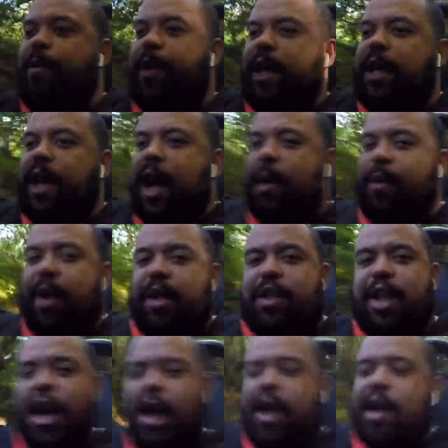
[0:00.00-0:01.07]
mean now, where it's
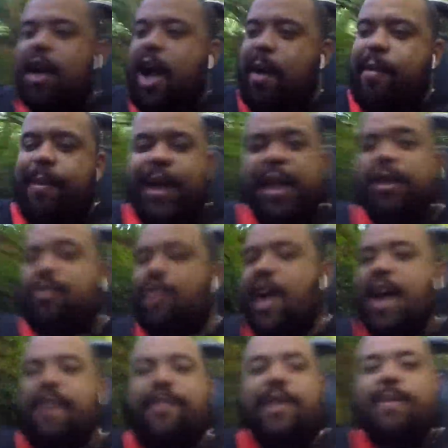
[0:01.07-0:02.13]
like, I'm about to
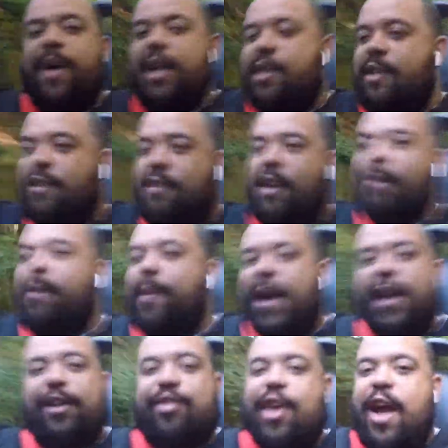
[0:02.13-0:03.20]
drive it, man. I'm
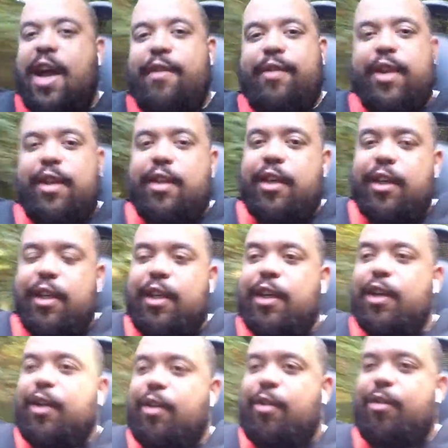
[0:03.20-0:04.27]
about to drive it.
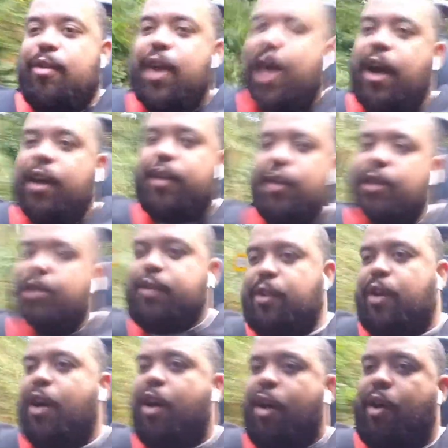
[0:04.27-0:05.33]
All that.
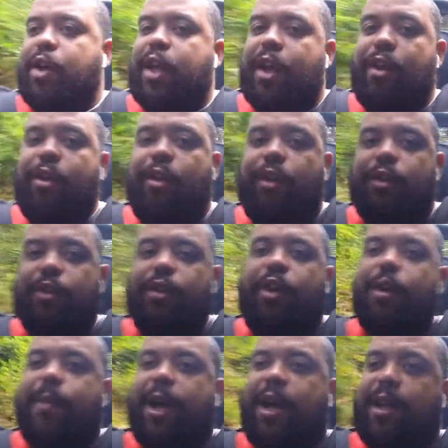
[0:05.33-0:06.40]
Oh yeah, look, look
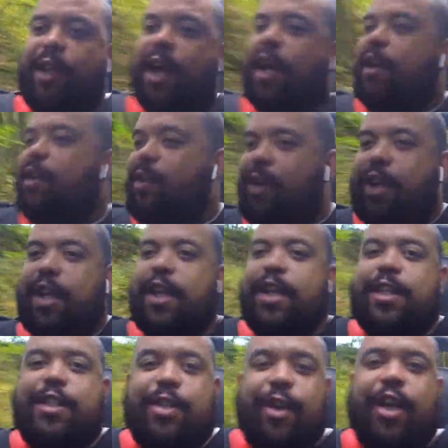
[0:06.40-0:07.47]
about like look at
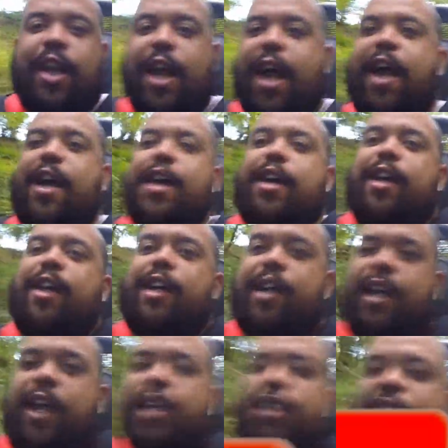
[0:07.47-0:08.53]
this, look at that. It's